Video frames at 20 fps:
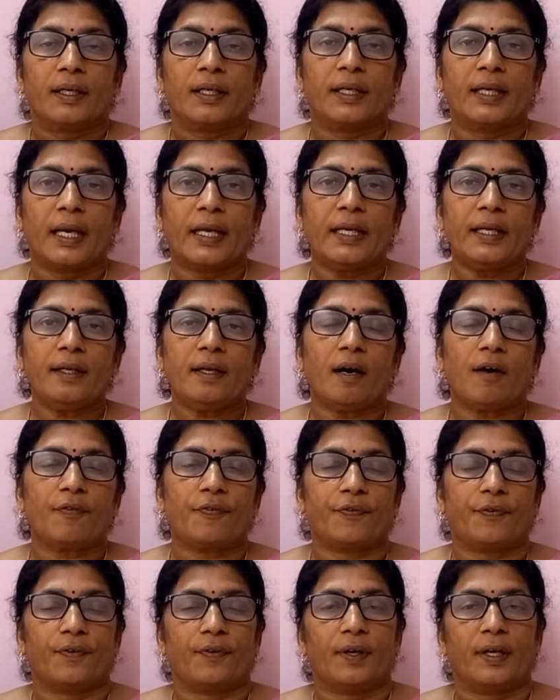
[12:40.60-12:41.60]
gain of
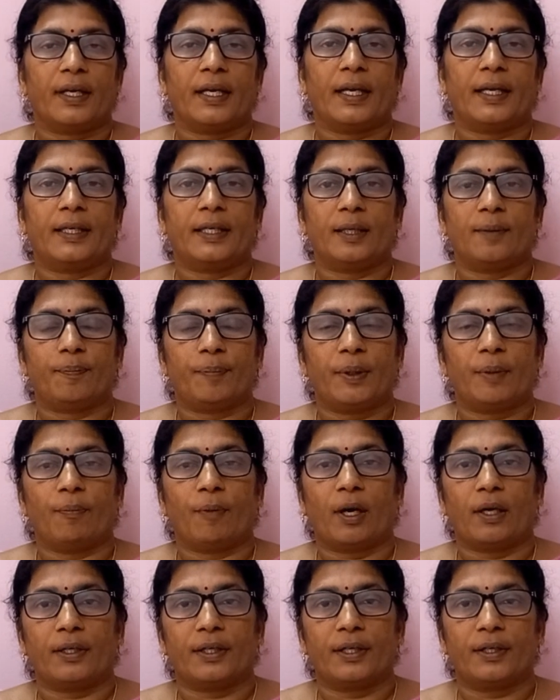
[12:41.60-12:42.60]
ATP
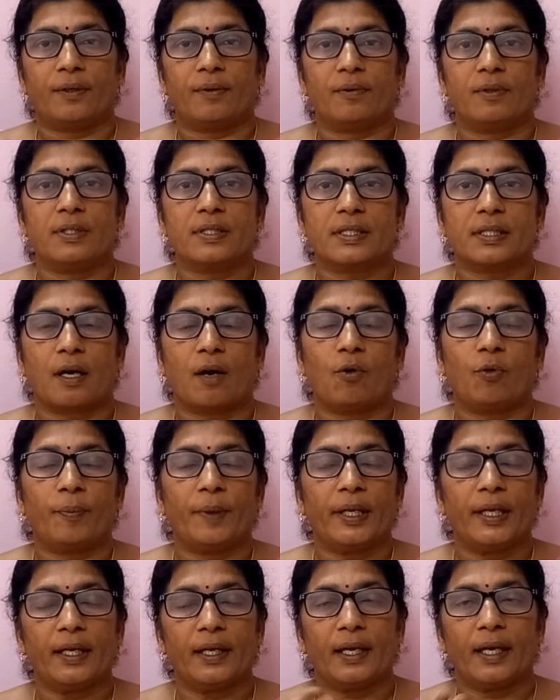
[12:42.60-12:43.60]
molecules, how
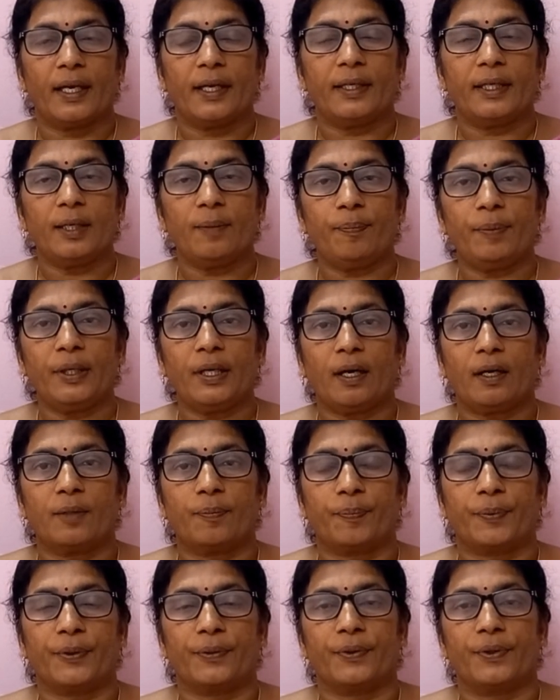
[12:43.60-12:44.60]
many ATP are
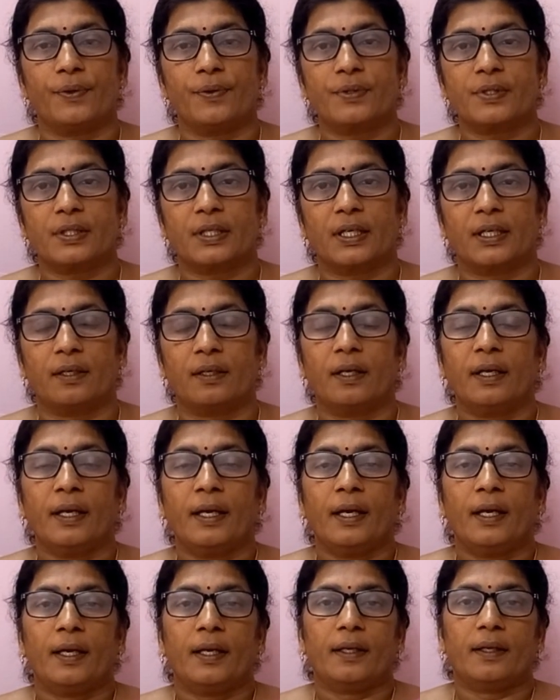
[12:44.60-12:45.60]
produced in
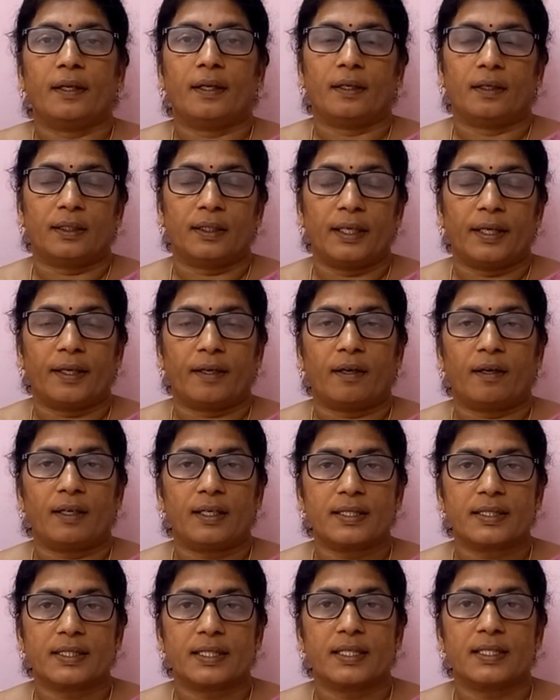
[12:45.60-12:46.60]

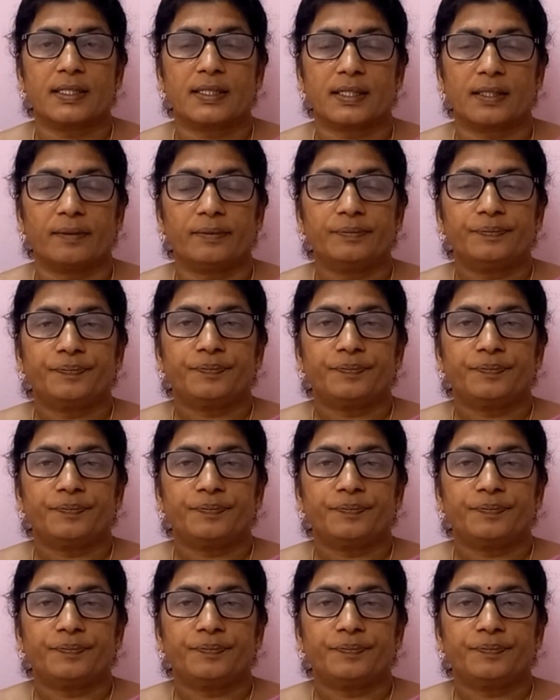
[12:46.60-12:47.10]
glycolysis?